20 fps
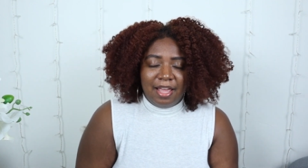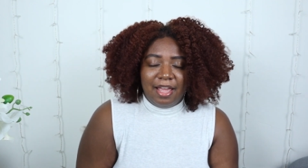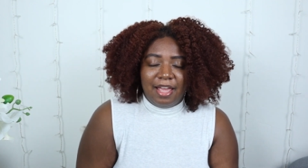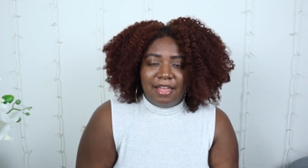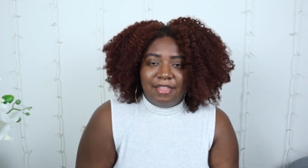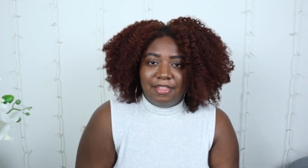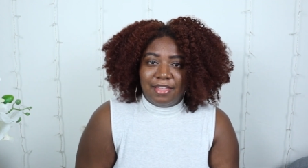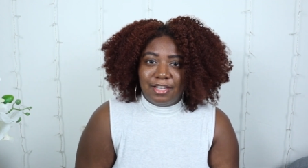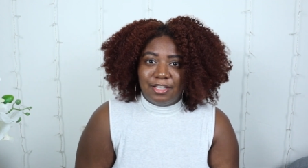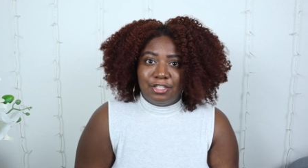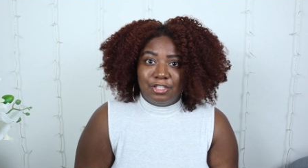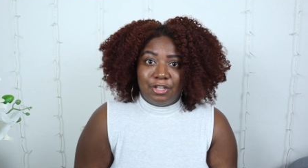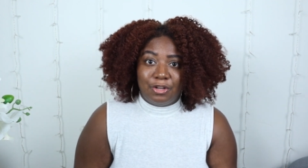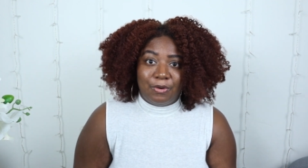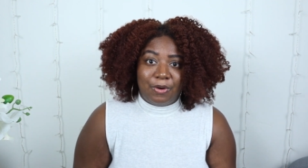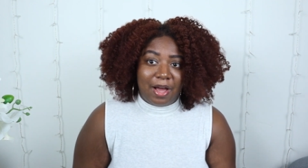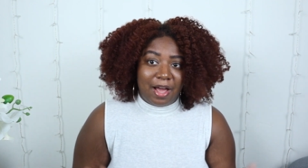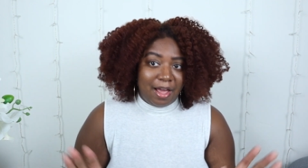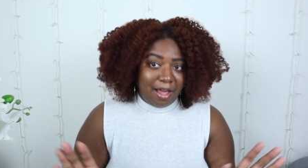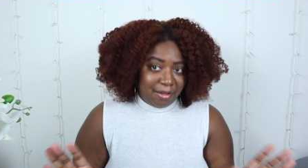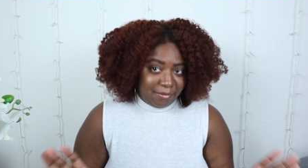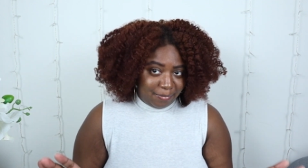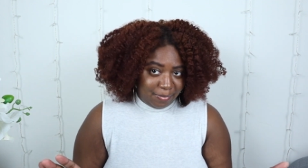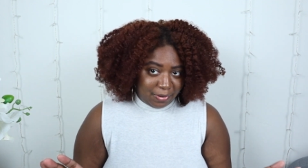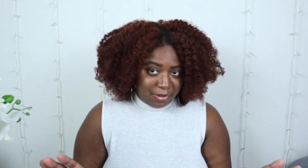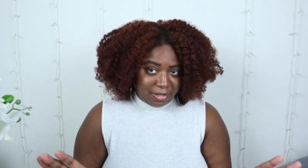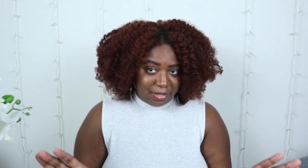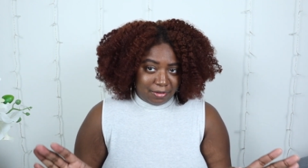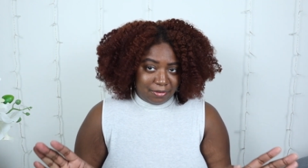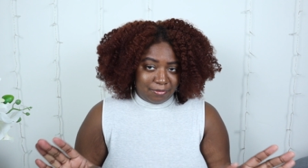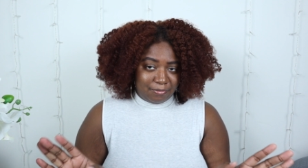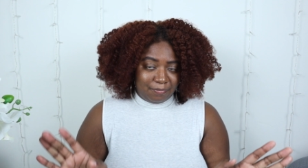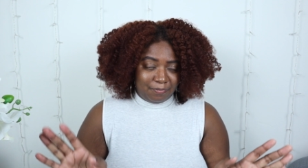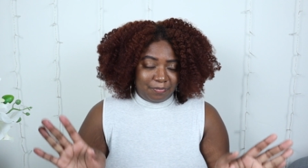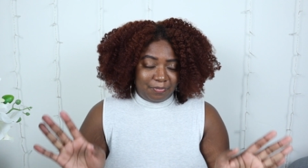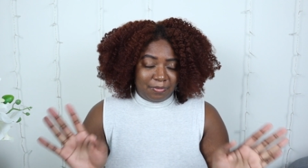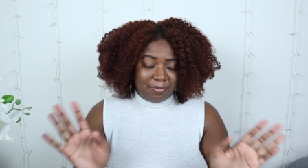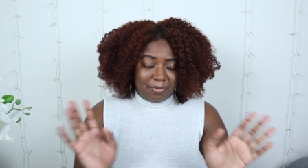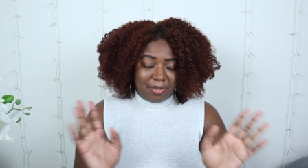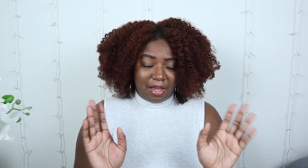and things. So I have put
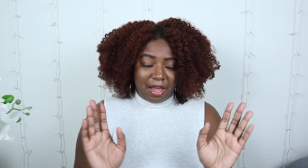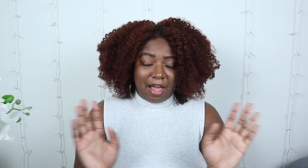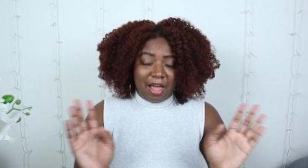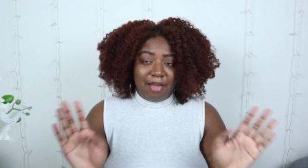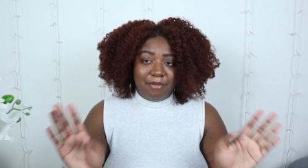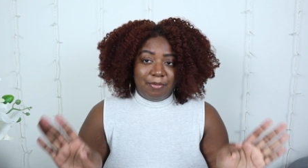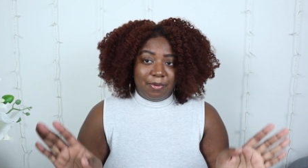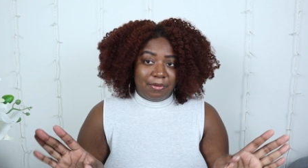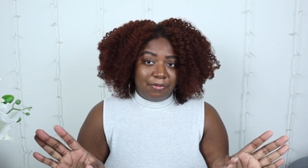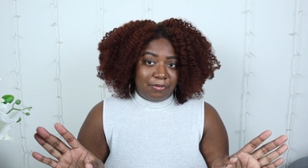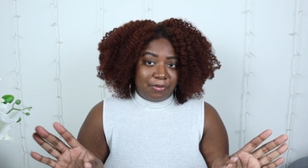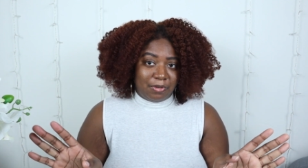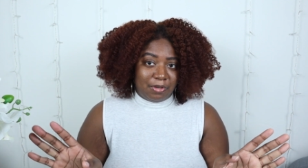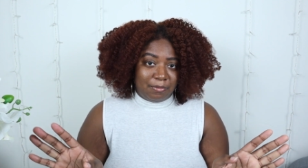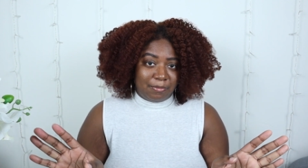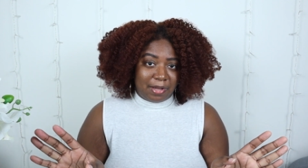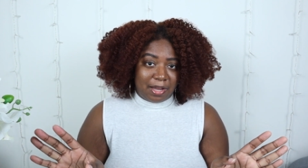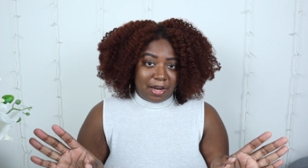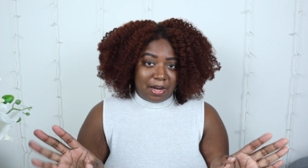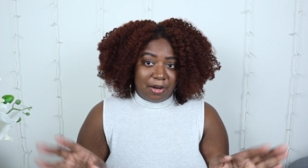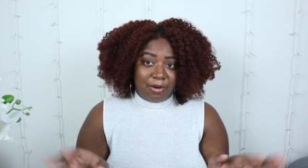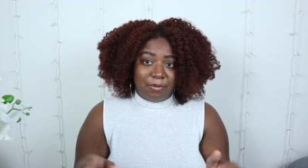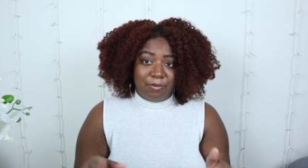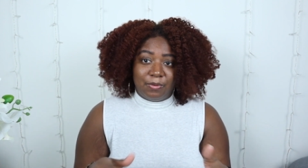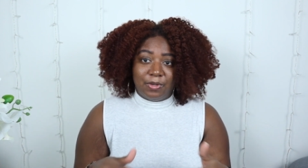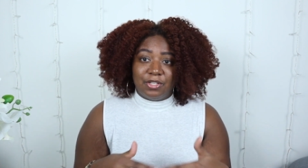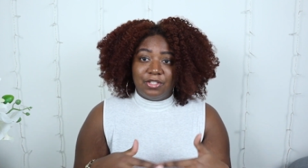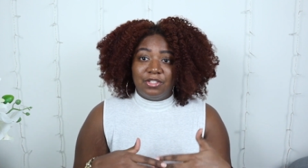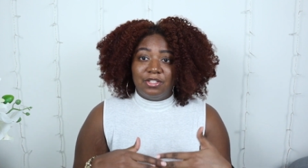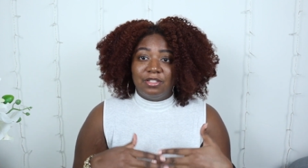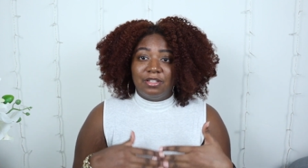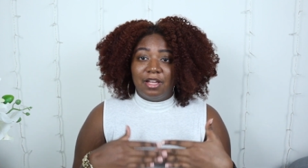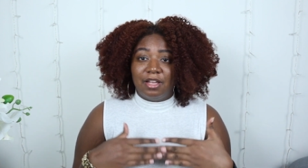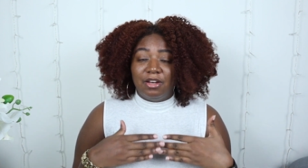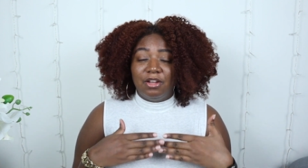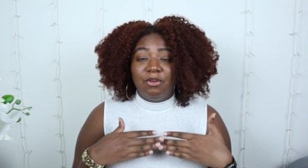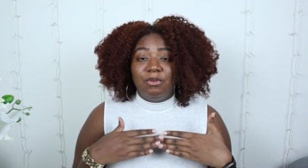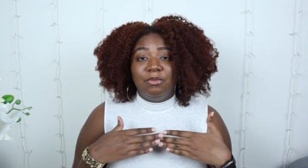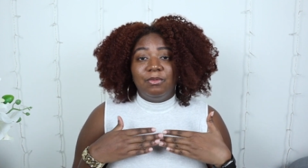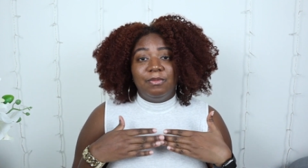food in my hair, which I
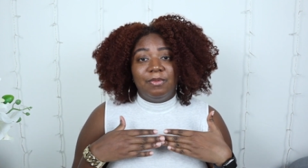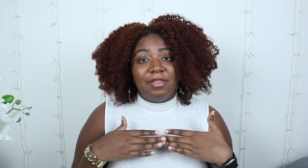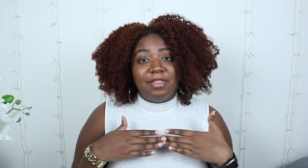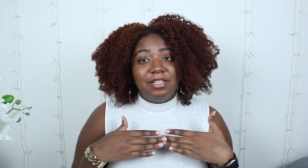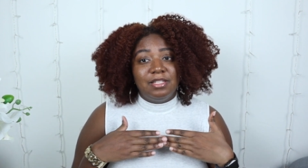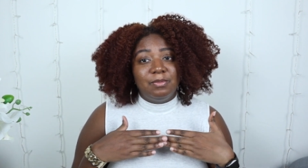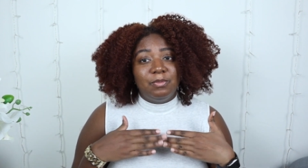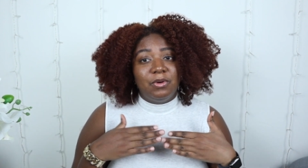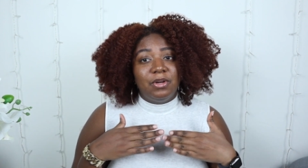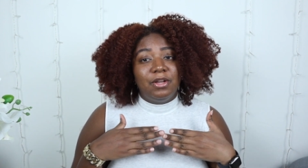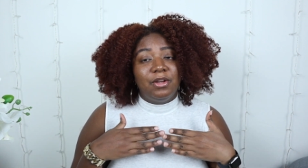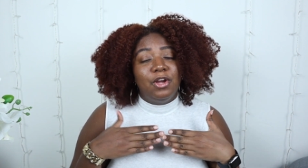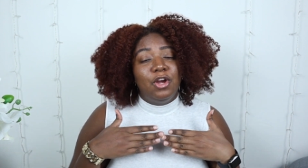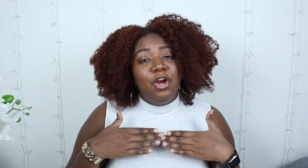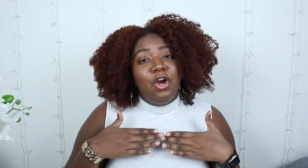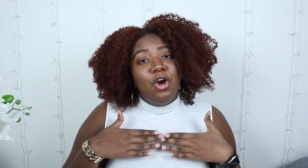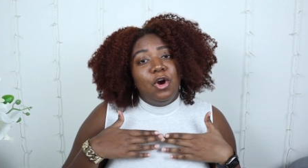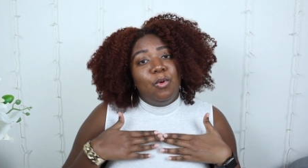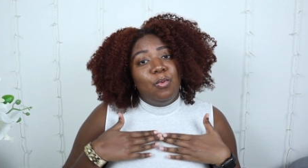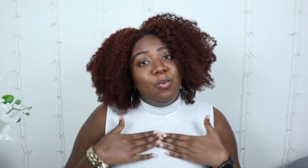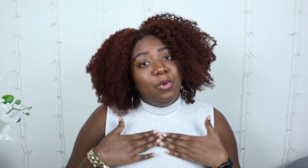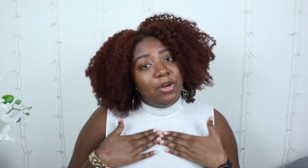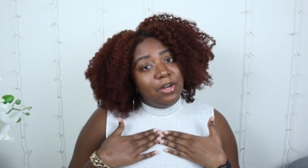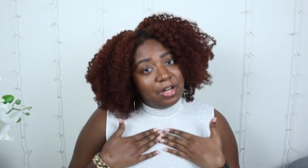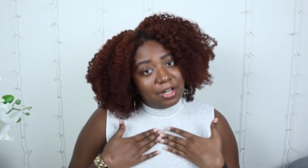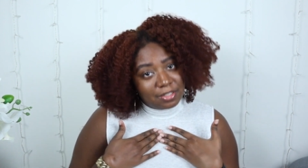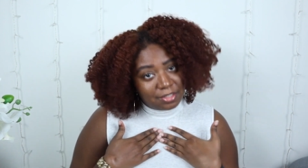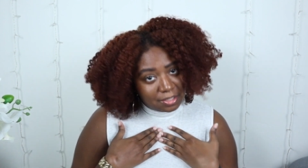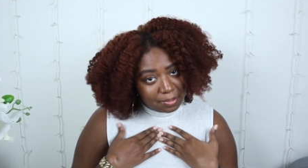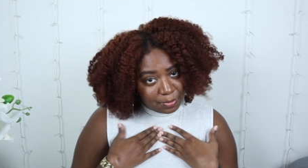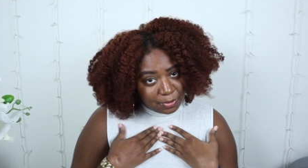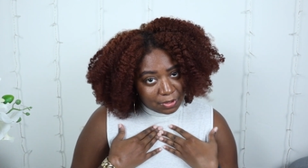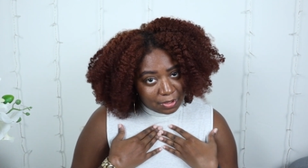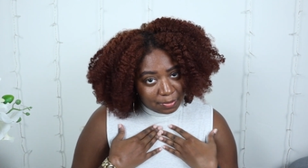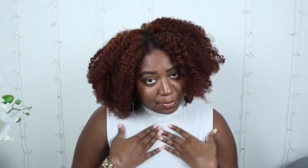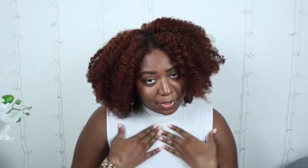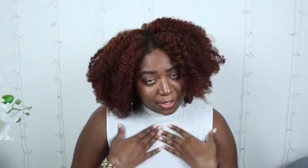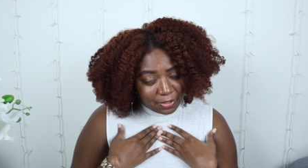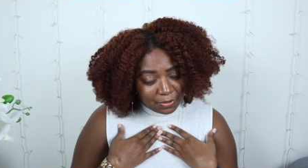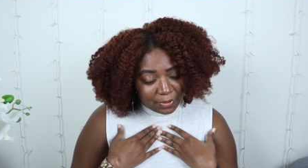know at this point we're not supposed to
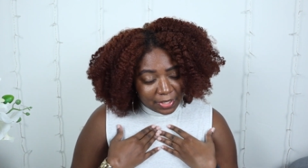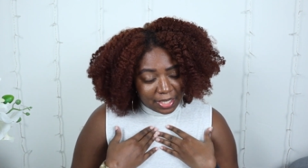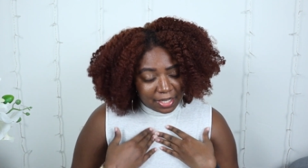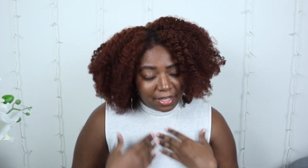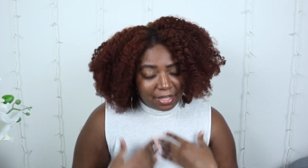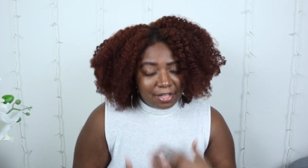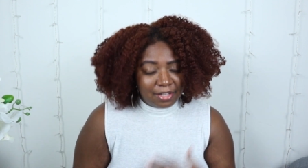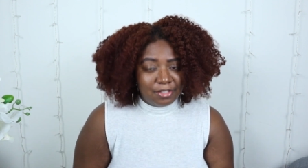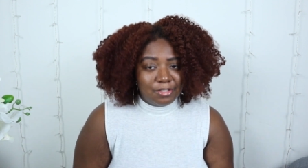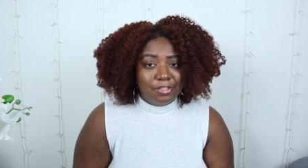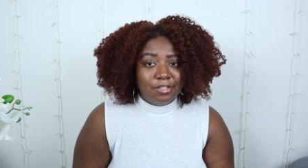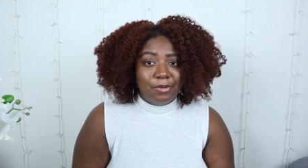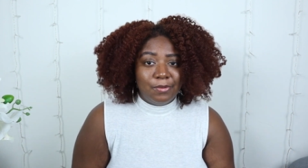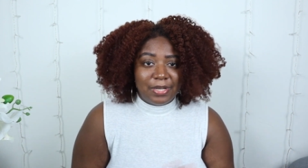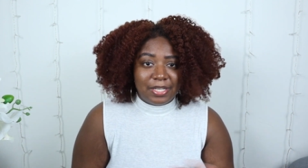be doing. So